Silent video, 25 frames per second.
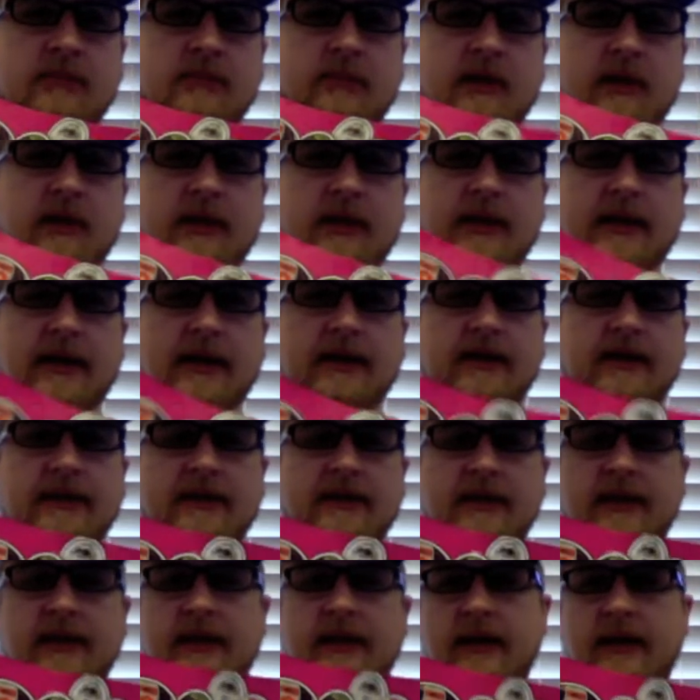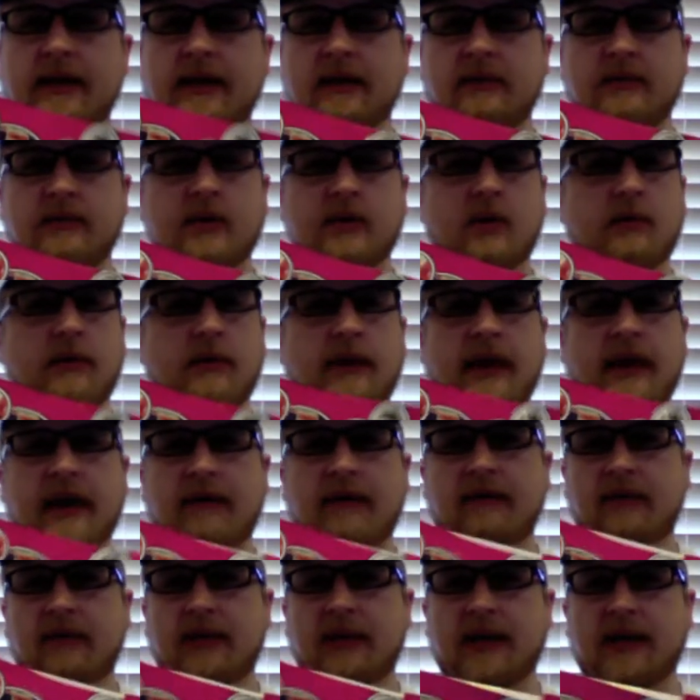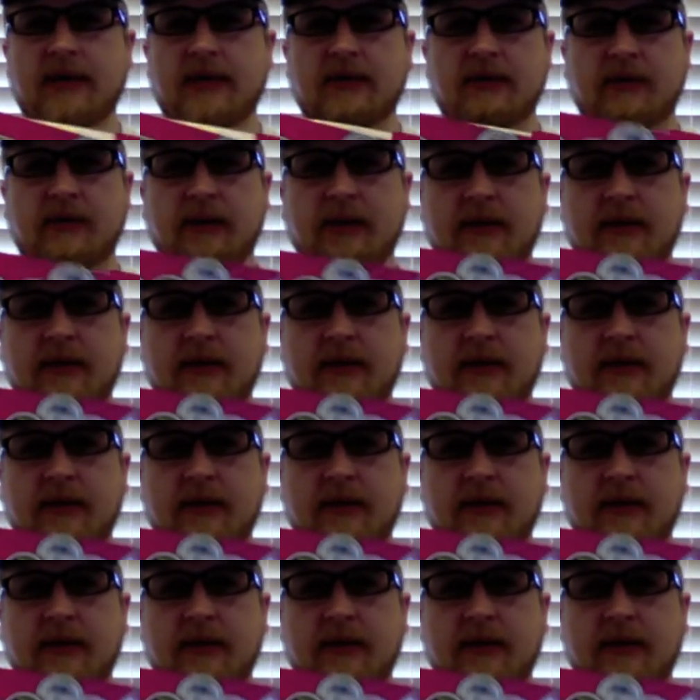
barely got this in. I was hoping to have it last week,